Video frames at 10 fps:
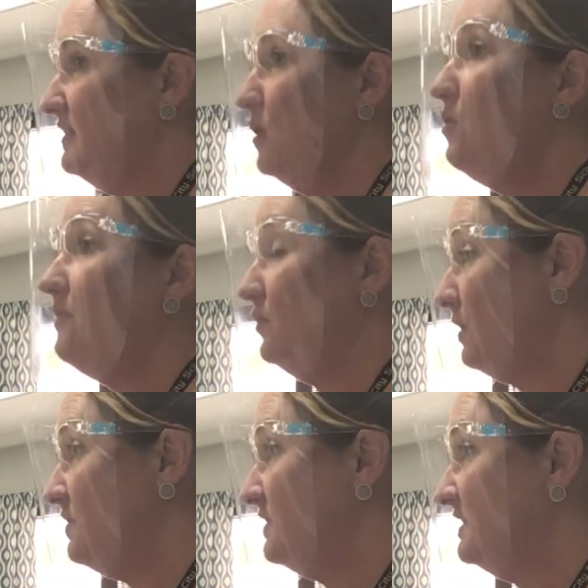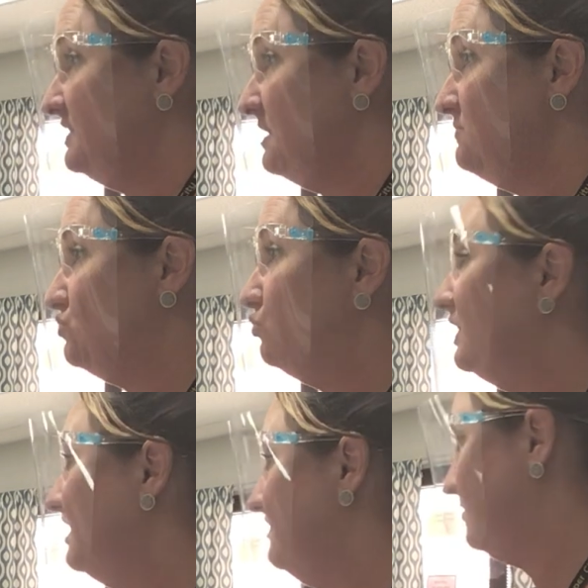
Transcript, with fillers: whoever wrote this seems really